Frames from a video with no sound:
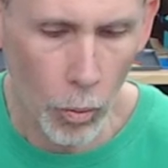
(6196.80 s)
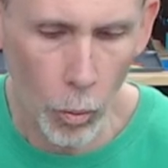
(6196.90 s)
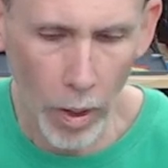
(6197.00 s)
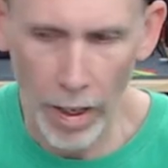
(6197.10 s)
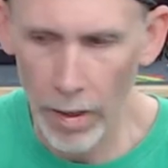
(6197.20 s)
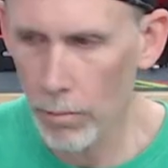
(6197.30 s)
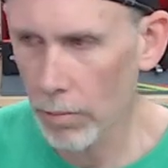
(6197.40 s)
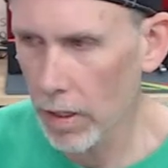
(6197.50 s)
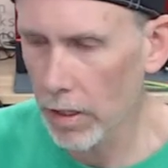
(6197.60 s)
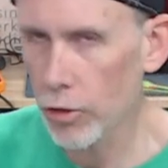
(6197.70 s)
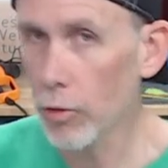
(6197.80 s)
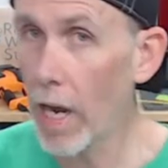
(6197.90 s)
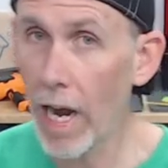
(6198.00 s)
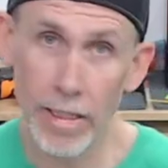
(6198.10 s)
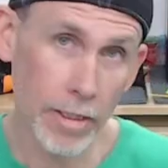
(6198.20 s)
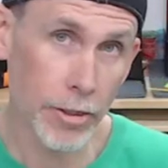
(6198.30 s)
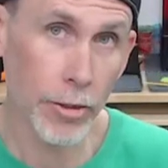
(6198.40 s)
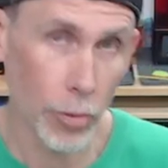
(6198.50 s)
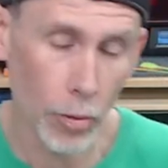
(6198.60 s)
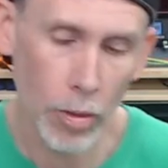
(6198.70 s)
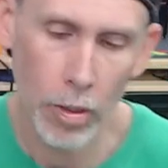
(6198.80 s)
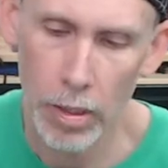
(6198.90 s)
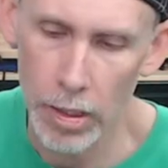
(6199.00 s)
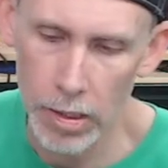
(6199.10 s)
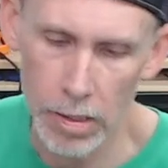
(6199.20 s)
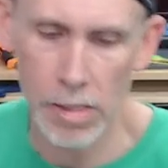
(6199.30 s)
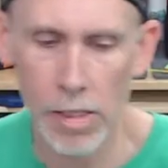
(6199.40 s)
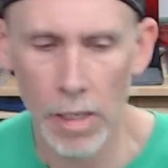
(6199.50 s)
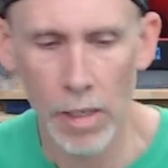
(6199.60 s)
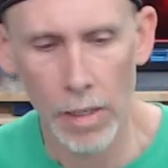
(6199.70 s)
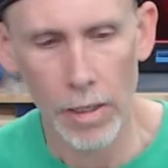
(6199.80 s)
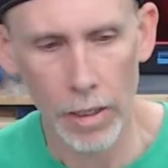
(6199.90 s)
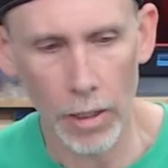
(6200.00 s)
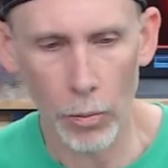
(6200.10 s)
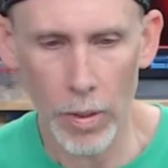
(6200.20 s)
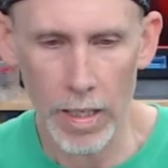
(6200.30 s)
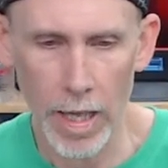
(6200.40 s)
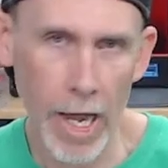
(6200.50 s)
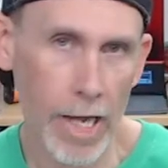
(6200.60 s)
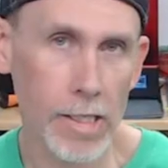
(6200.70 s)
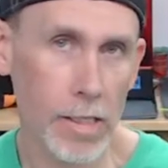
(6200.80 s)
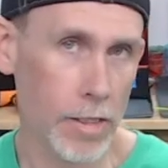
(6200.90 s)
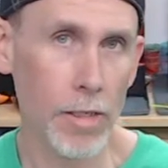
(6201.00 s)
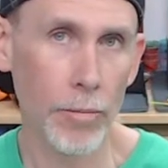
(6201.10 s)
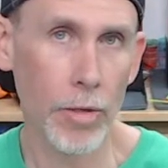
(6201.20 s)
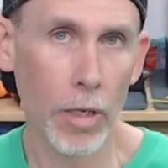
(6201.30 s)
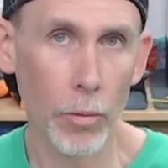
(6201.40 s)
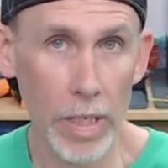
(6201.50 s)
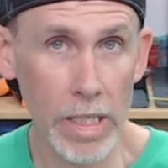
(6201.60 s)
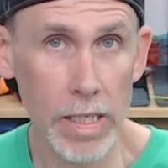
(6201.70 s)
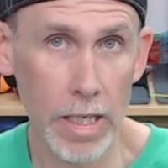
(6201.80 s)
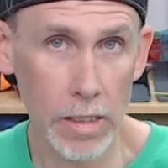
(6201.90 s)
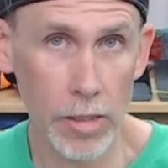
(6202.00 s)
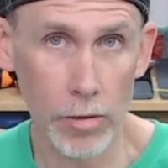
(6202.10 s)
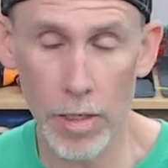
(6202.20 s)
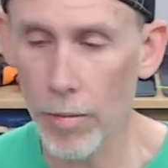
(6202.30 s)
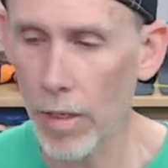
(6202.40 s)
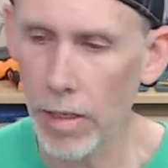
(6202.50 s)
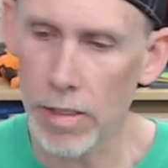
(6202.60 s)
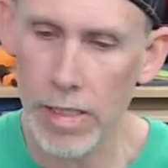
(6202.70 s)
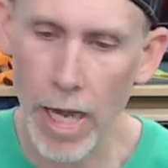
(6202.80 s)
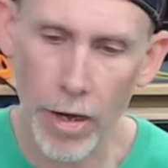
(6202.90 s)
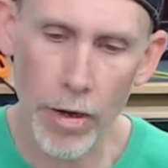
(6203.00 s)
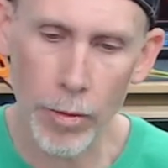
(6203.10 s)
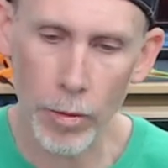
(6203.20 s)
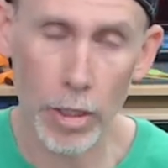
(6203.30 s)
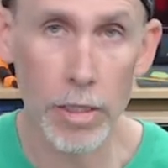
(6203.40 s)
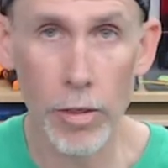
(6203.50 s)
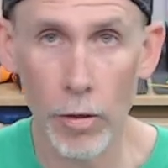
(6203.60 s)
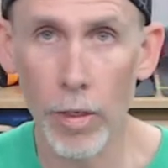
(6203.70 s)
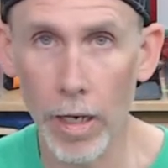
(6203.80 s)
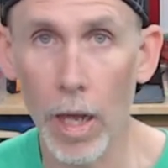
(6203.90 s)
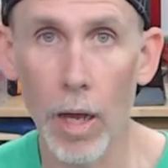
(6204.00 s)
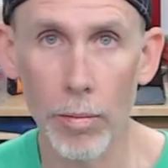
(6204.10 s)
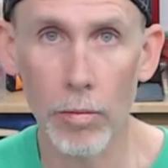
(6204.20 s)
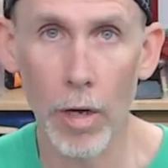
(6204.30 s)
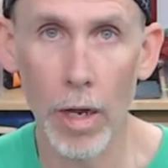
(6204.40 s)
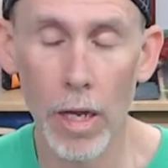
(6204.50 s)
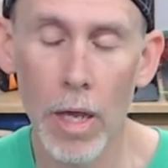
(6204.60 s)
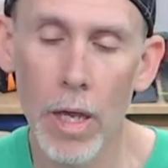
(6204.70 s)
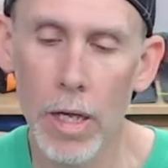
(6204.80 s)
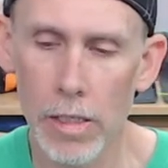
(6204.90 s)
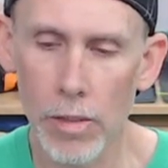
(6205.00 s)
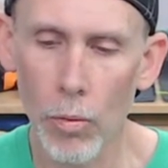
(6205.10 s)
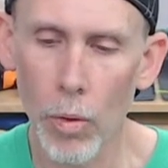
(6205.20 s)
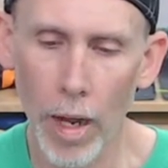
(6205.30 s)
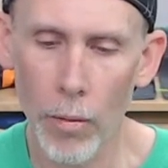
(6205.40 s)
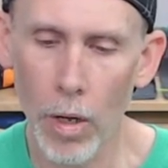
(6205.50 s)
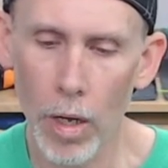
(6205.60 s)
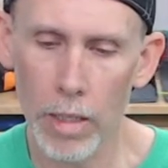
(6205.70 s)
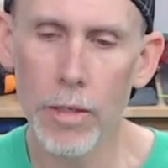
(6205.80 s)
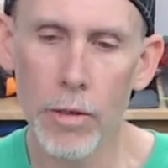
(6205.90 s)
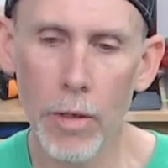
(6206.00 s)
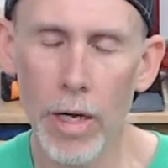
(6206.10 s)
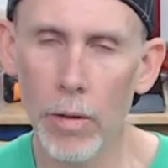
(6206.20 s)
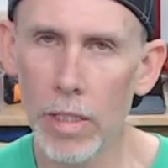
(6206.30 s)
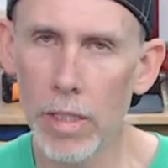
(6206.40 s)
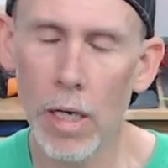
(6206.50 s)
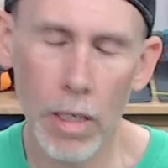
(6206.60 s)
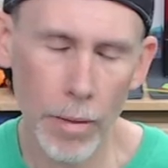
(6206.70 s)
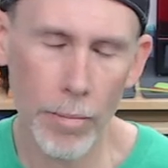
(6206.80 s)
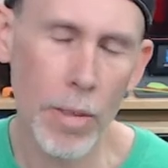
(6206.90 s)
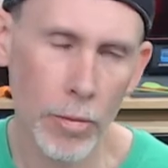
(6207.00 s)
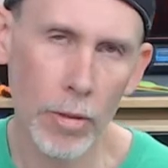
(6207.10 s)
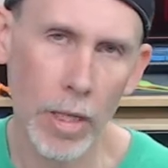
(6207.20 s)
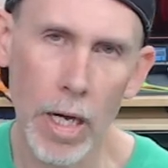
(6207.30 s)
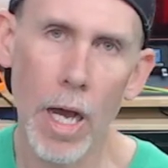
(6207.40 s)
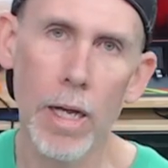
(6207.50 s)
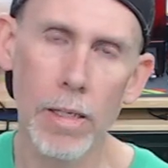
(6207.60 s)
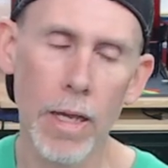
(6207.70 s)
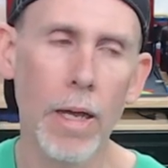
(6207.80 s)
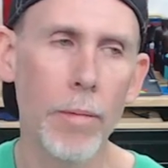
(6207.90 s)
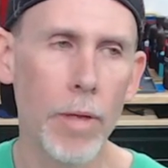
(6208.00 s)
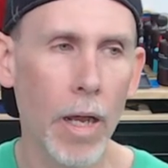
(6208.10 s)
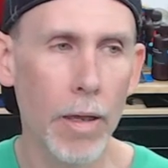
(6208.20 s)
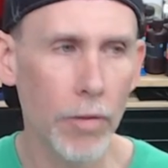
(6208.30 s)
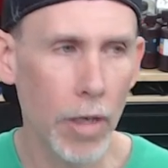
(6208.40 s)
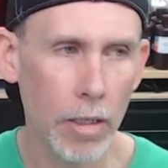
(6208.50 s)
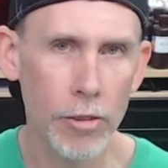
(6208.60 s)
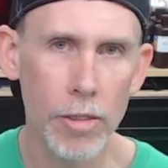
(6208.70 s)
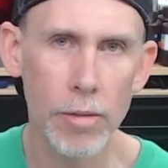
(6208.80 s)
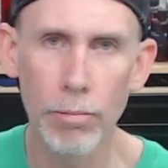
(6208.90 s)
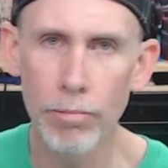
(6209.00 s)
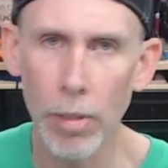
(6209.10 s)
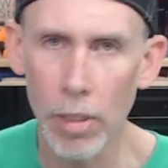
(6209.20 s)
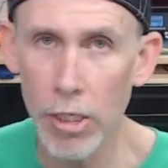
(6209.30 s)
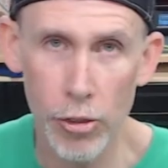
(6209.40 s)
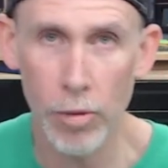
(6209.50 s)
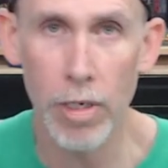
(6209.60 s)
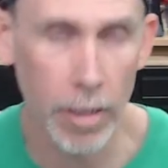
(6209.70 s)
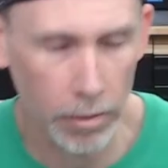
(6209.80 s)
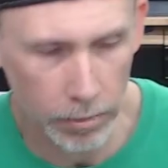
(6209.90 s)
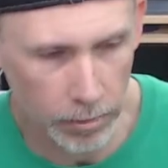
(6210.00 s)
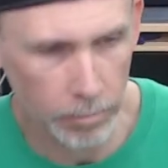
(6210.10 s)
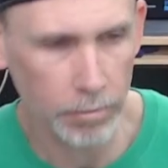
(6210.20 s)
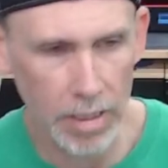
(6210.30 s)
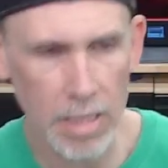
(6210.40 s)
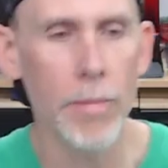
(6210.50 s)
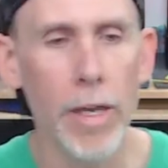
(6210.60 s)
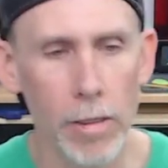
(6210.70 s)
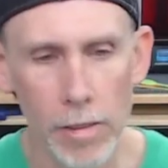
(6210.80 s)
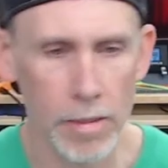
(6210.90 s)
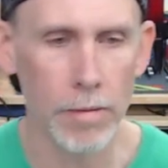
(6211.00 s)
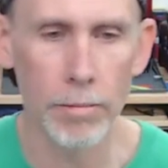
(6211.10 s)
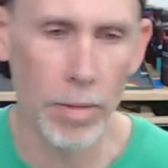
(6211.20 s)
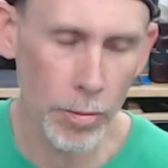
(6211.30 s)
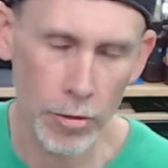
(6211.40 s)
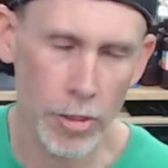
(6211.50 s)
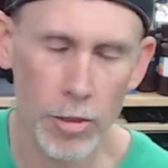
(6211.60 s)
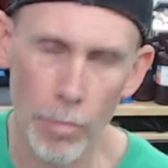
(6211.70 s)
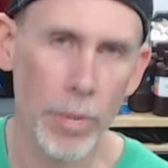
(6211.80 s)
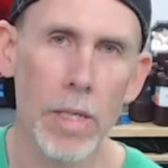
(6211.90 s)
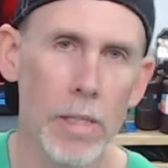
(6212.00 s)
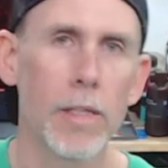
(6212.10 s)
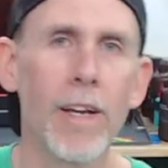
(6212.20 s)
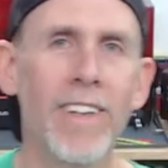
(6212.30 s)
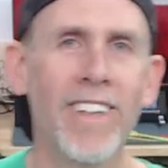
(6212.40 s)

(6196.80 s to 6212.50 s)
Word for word: what I'm gonna try to do is, you know, we cast something on Wednesday's stream and then Saturday we're going to turn it up, right? And so what I want to do, I know a ton of people cannot, they I mean I have gotten just belligerent emails and people are so pissed